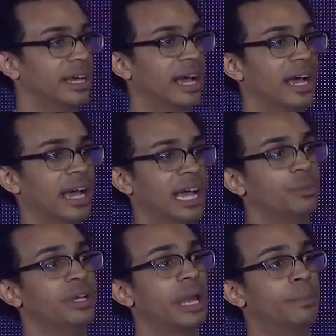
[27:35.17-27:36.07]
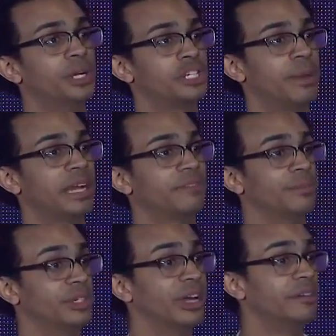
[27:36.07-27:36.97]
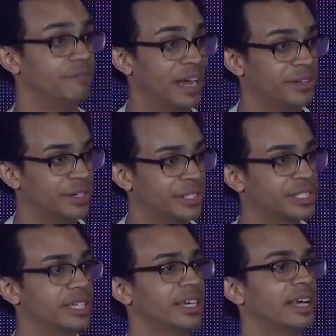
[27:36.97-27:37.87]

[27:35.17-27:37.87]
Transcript: Uh, and we get pushback from great founders.